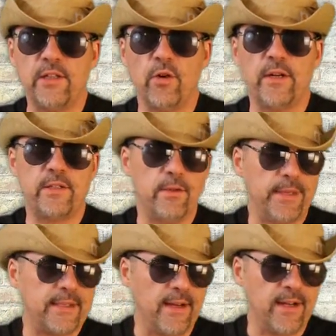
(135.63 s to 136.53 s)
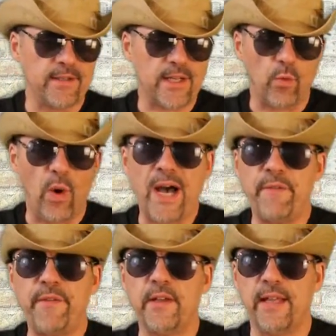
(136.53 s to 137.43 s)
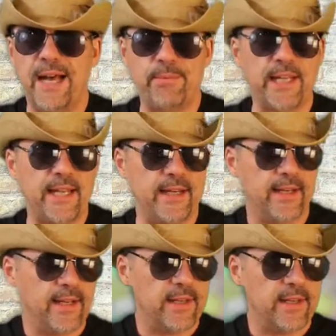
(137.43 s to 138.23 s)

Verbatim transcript: Donuts or McDonald's? Like, why feel obligated?